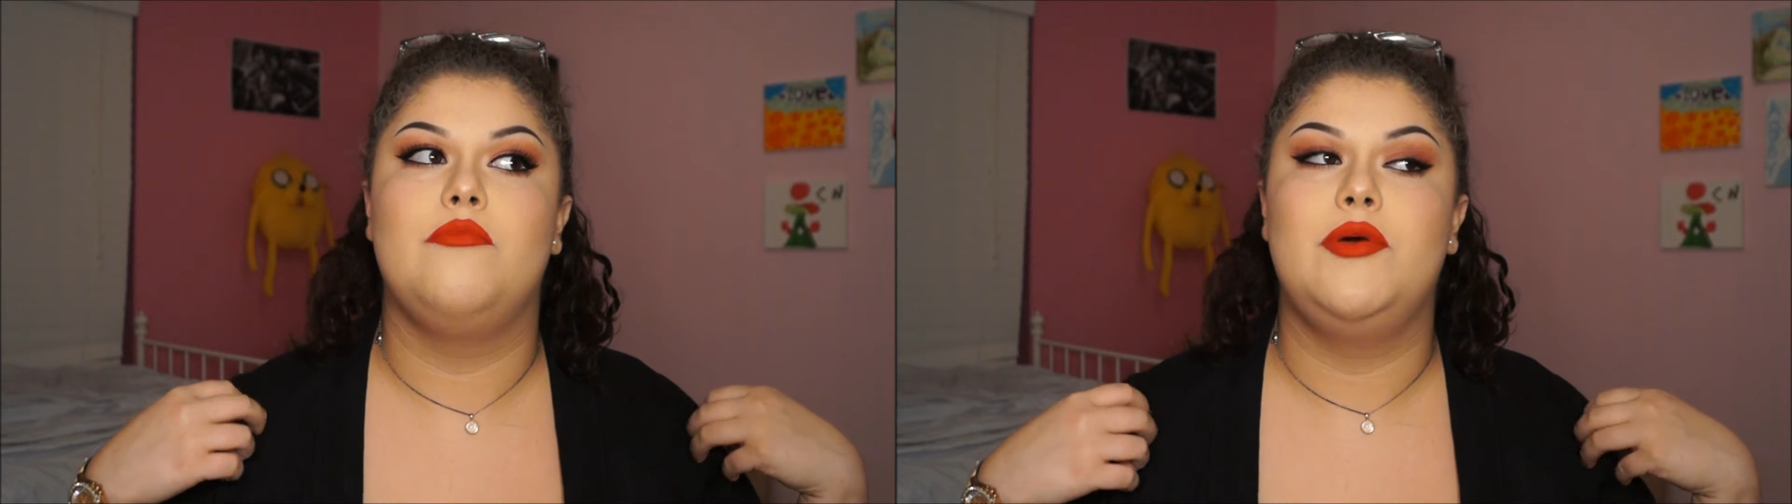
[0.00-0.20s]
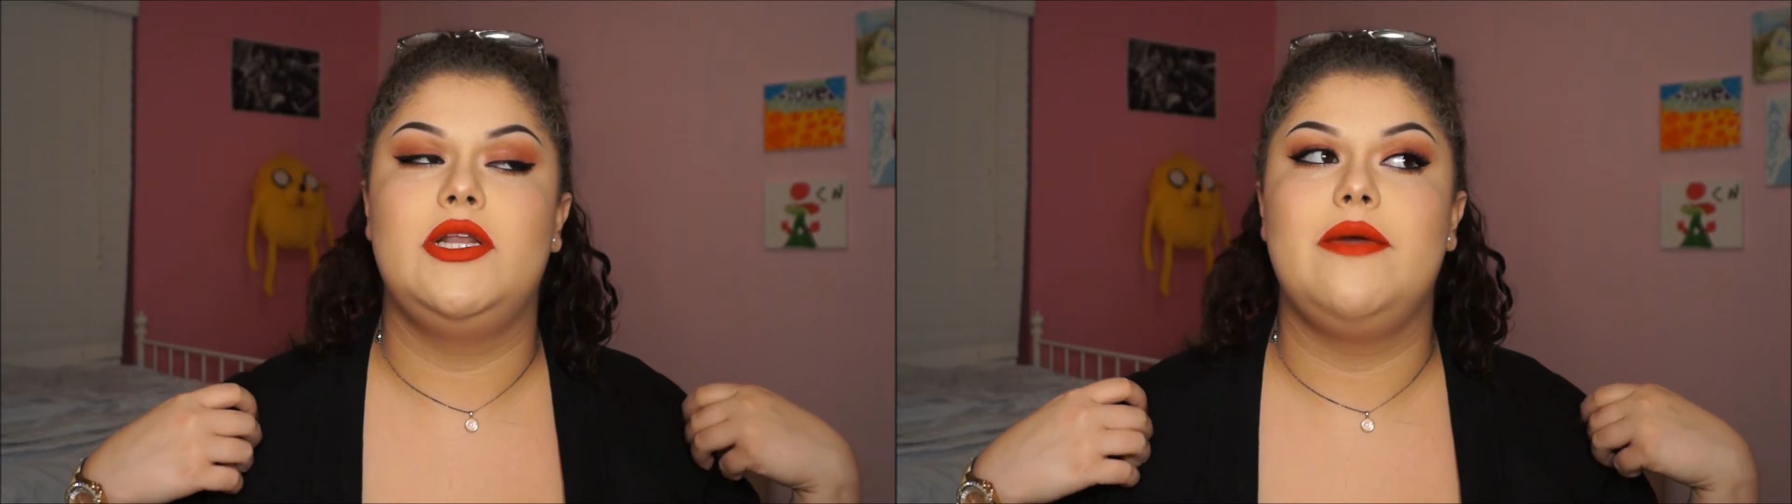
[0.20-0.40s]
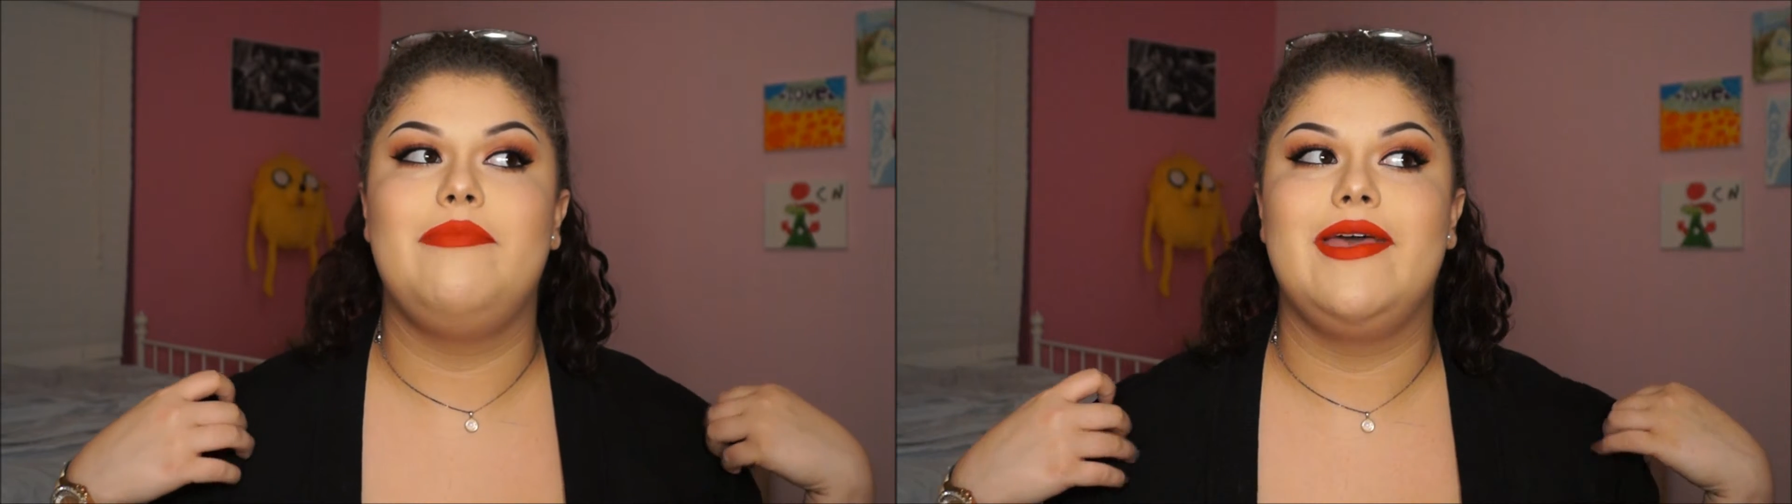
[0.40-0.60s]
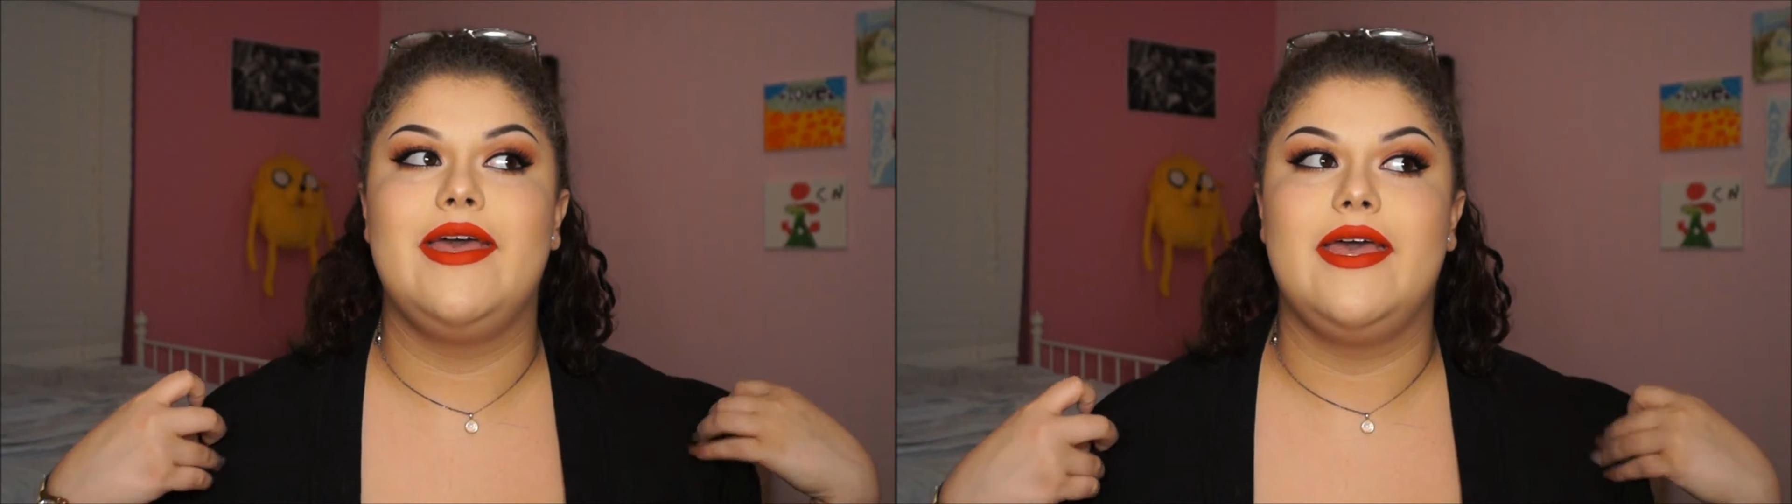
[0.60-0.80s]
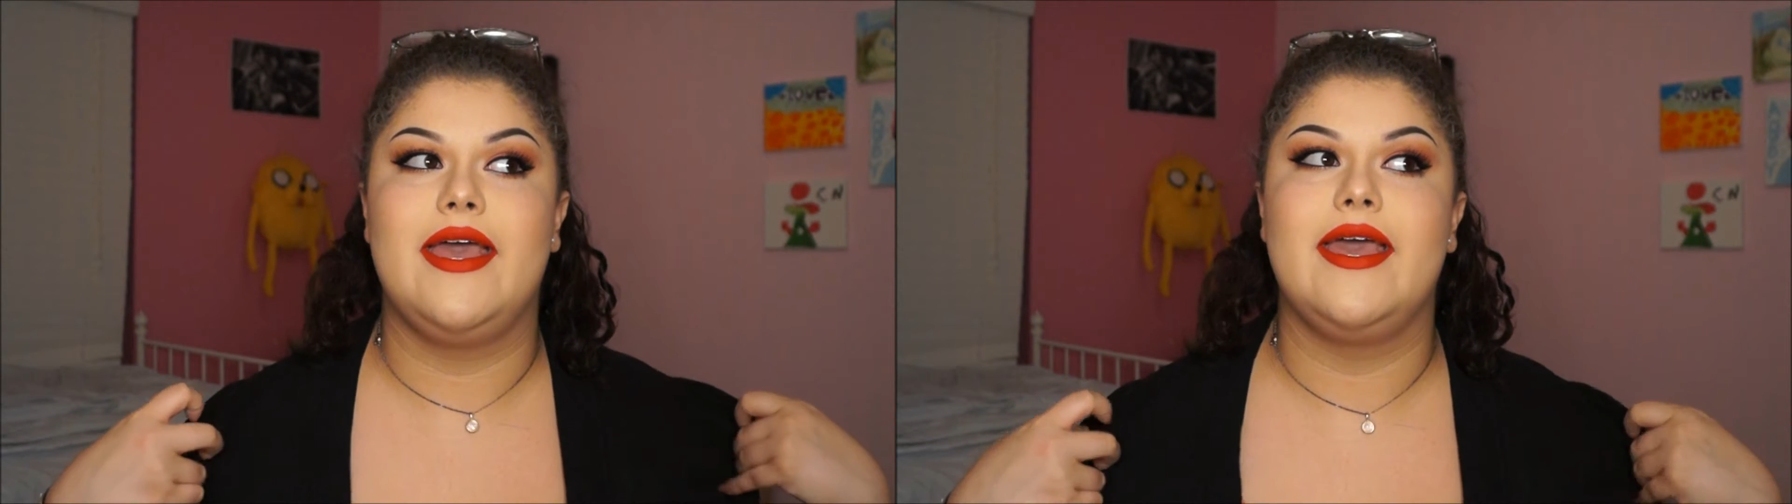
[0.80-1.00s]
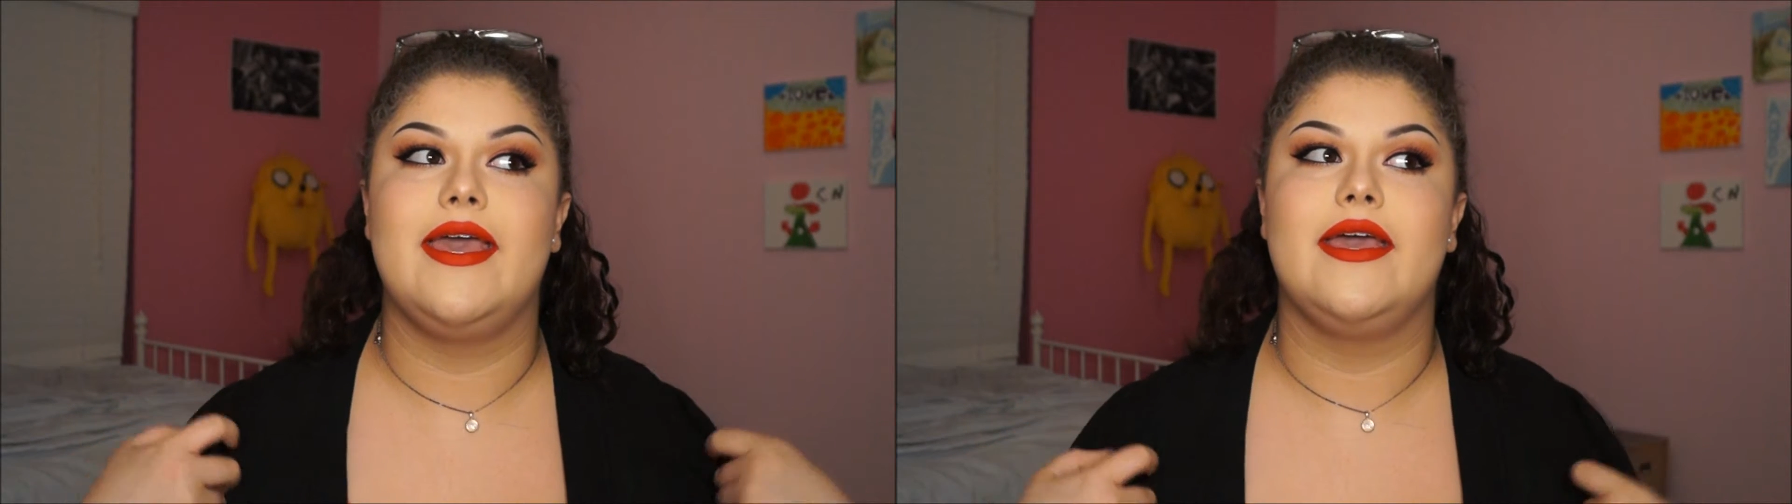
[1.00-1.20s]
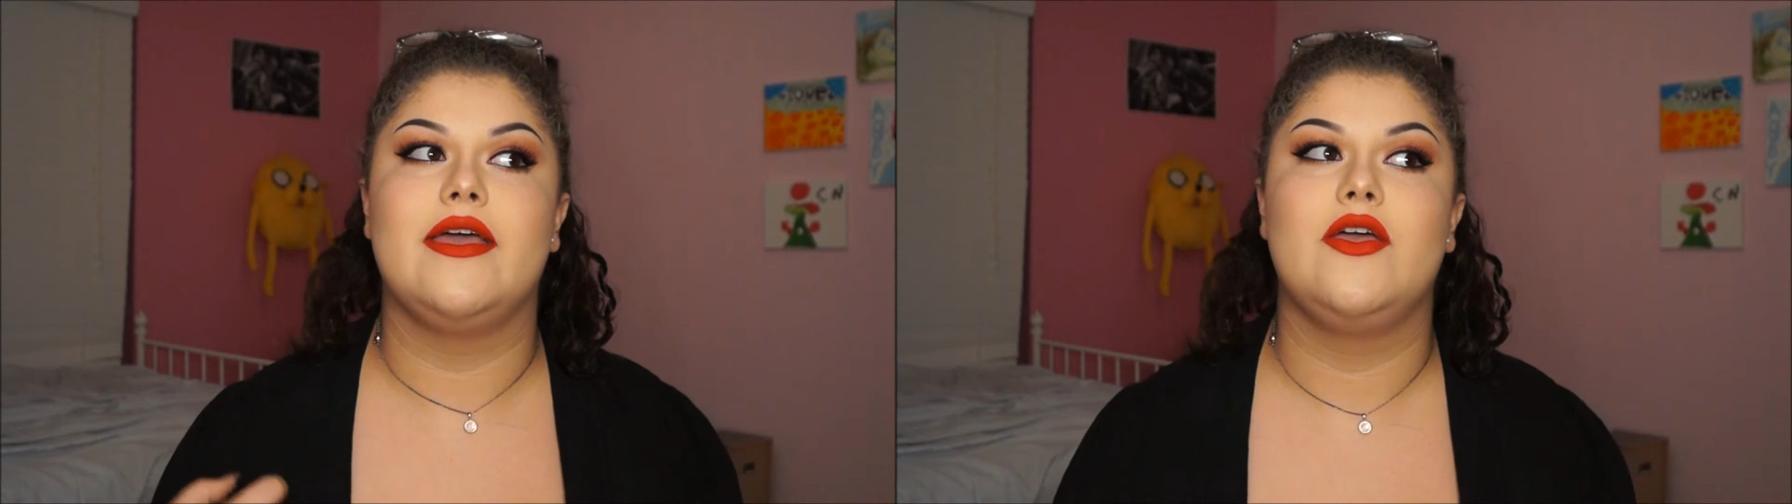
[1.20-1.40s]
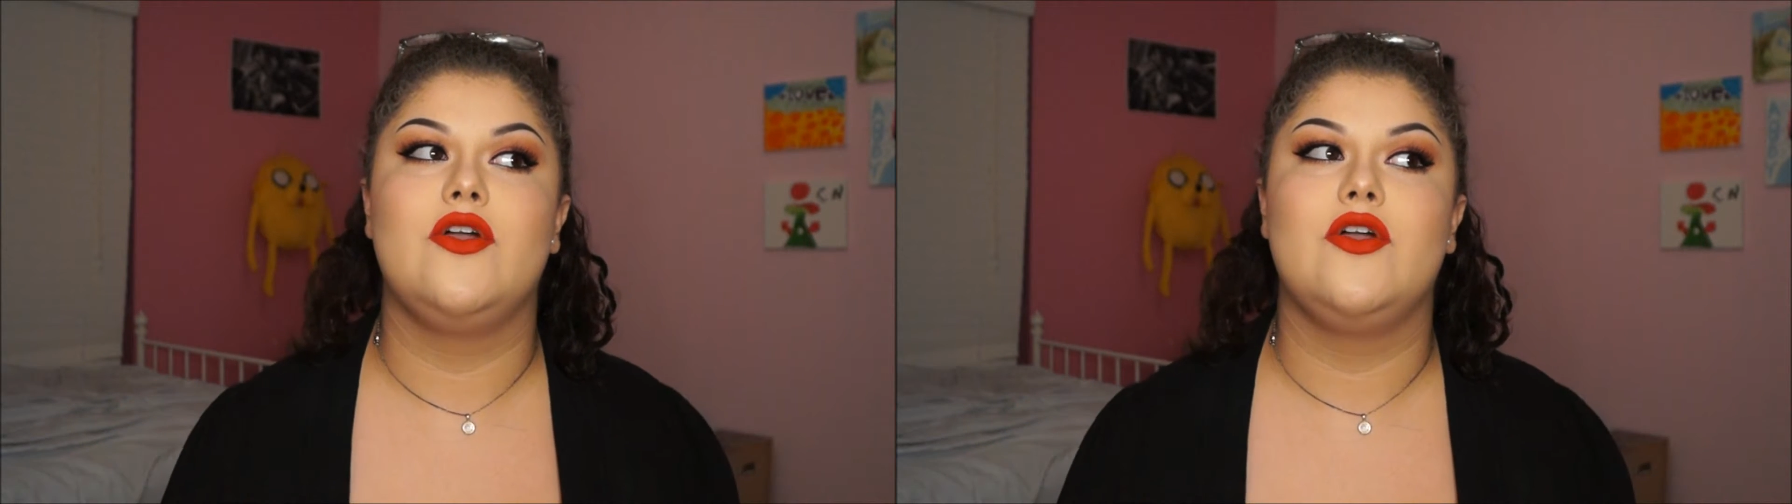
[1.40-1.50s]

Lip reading: put up a